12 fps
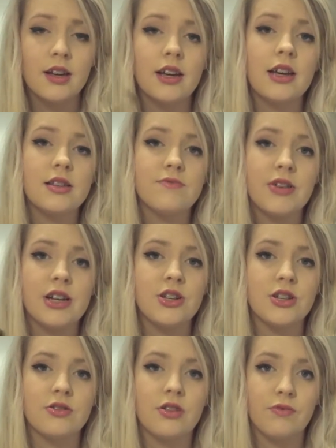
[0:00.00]
it is really
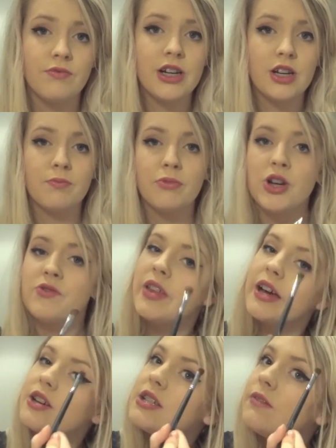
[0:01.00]
just a really good brush for
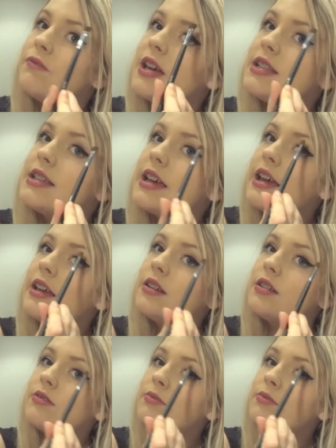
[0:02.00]
that because it fits in